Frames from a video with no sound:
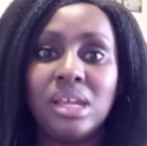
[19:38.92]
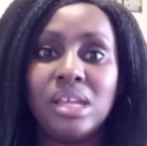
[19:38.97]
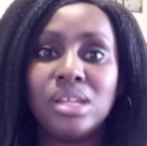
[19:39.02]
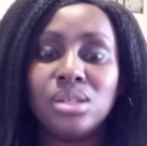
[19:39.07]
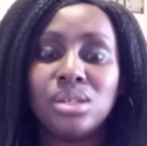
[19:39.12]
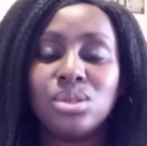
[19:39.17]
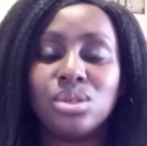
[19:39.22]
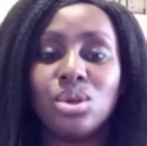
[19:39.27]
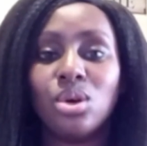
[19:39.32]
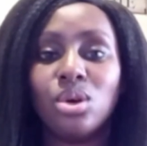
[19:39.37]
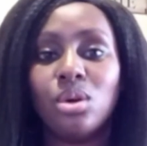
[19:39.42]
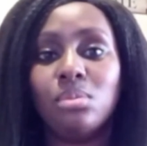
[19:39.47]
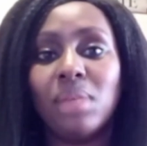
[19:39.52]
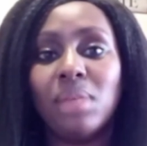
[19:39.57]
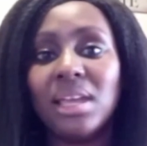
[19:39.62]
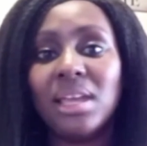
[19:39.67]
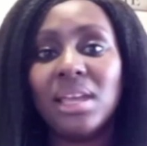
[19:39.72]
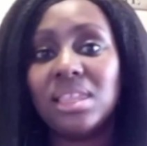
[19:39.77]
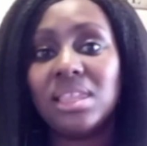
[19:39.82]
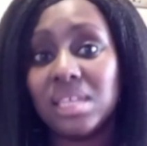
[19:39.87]
So
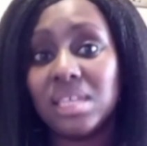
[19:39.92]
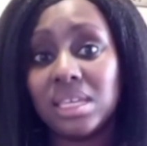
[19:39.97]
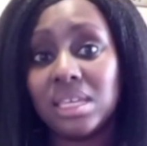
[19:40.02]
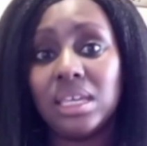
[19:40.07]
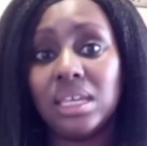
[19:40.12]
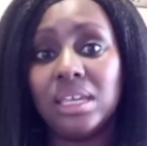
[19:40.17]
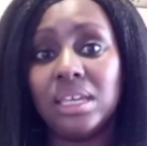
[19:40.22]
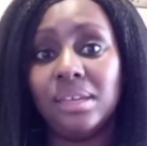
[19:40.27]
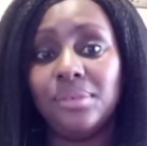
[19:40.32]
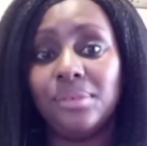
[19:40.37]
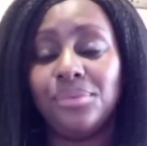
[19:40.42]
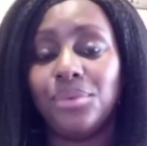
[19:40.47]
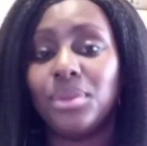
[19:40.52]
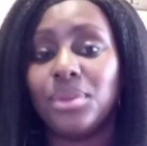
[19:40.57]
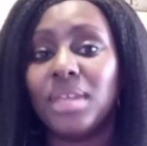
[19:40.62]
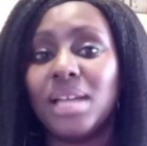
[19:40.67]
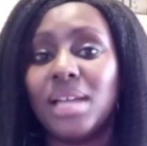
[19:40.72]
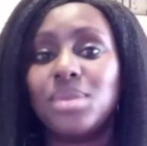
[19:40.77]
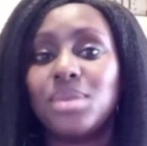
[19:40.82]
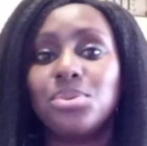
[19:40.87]
my thinking for
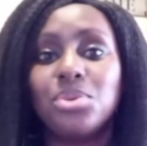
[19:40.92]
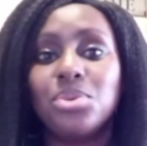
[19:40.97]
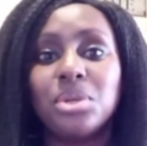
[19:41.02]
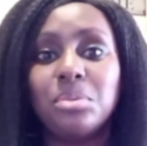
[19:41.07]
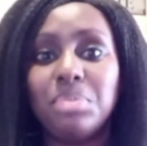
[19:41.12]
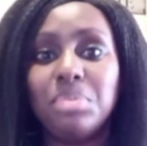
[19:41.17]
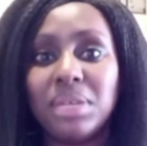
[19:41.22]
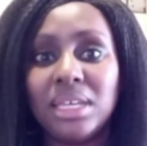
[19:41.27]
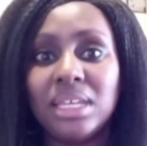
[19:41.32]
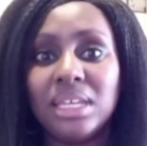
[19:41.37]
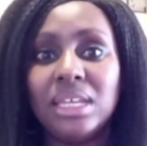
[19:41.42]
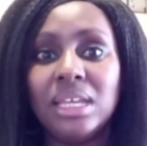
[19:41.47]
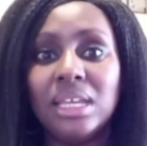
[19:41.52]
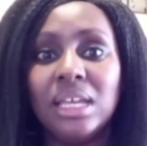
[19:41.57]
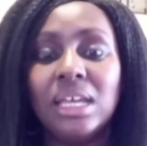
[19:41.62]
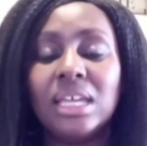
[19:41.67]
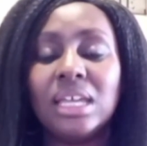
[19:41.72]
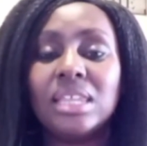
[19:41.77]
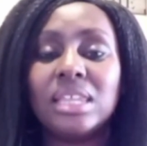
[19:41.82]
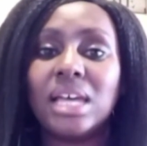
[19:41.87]
that would be
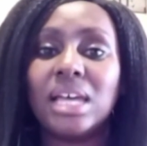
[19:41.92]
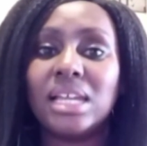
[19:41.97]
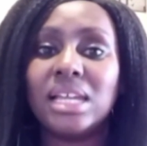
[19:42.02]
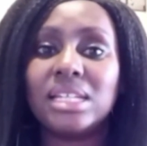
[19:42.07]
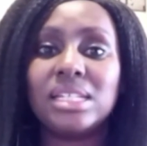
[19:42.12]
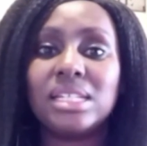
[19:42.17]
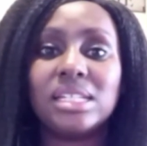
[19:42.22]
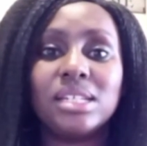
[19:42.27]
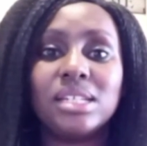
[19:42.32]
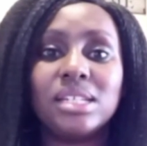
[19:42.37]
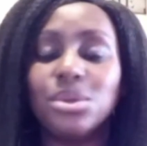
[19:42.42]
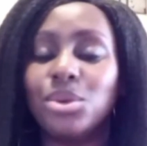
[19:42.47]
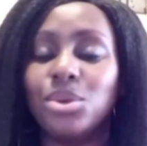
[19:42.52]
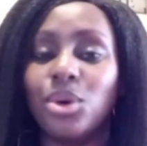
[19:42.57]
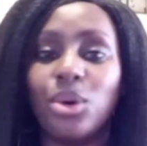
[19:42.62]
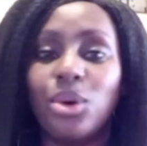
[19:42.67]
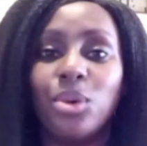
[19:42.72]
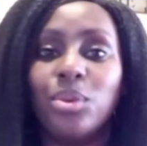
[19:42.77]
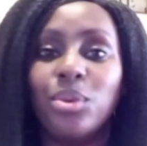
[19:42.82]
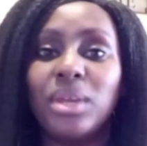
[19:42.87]
that,
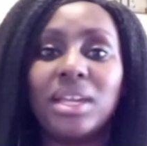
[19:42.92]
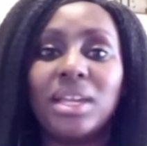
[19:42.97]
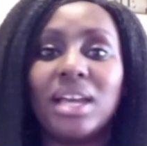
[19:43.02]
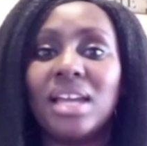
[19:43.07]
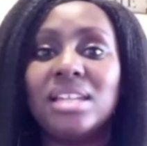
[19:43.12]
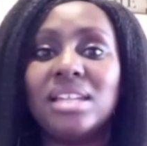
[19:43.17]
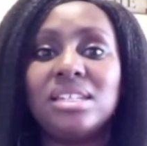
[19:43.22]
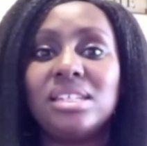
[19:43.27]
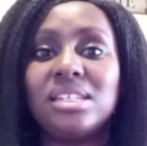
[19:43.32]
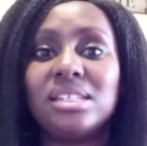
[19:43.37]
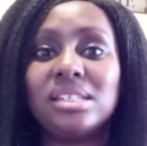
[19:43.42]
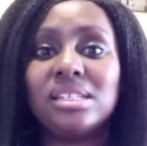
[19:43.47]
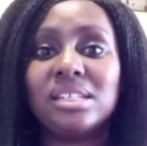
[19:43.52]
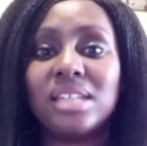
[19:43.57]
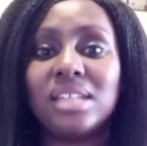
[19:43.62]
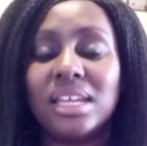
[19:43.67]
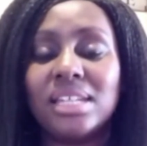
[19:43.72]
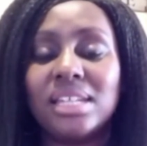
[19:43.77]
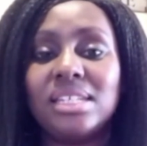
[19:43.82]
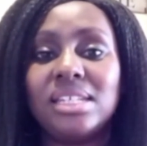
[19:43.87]
we can't
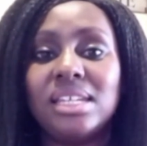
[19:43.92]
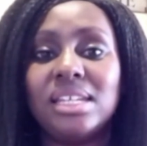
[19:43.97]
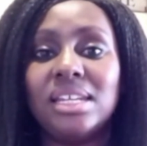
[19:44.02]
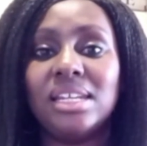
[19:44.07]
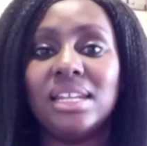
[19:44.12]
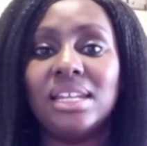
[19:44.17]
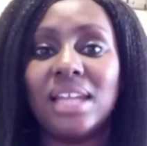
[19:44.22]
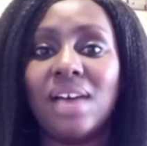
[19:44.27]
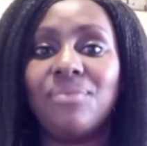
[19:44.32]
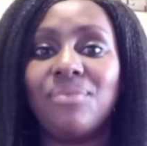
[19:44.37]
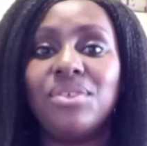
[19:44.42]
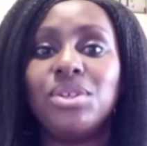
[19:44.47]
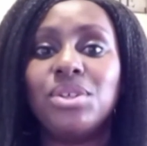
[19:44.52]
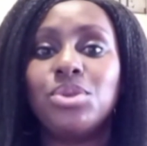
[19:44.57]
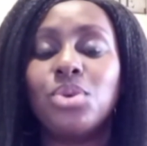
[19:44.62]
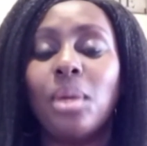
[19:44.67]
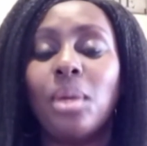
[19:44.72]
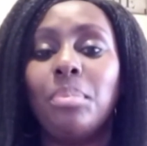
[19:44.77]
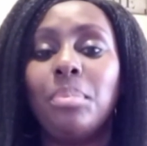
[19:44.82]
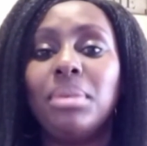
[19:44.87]
get in love
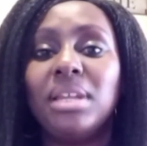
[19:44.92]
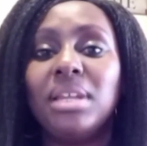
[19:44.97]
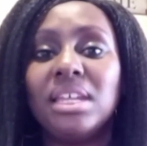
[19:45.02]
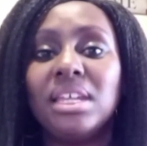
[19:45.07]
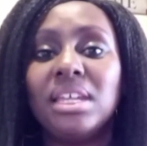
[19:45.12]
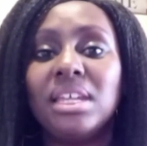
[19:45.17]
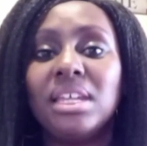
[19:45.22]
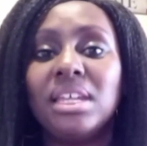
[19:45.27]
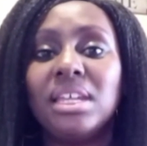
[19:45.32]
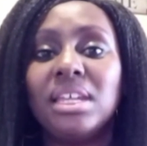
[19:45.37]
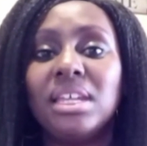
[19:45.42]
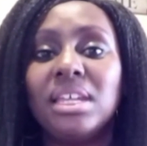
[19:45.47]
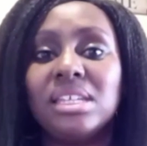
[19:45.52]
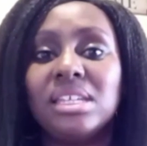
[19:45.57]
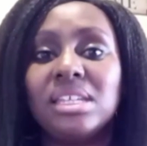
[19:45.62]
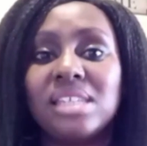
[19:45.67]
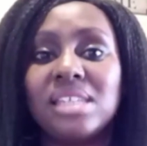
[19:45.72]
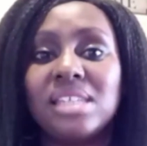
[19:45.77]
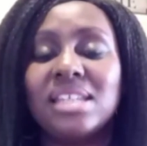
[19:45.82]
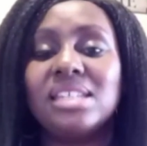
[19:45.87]
into a place that
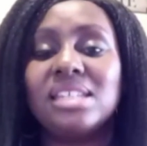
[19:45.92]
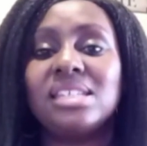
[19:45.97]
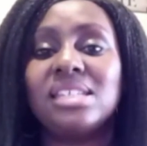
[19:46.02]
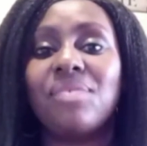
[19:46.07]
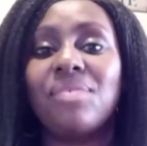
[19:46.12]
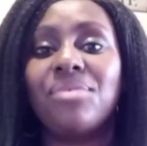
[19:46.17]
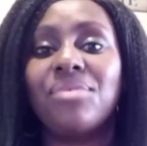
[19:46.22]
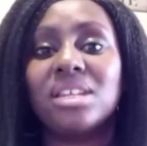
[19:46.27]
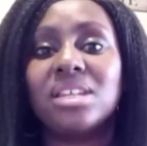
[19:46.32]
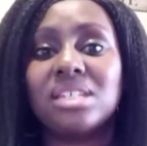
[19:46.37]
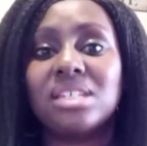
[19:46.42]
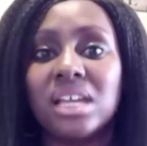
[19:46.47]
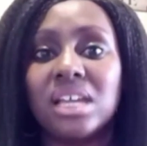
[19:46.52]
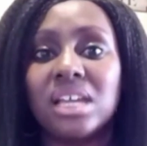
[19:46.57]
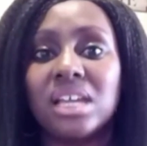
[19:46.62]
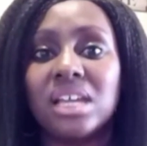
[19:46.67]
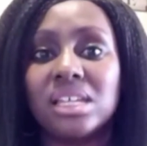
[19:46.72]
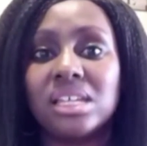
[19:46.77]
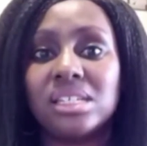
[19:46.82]
is affecting us.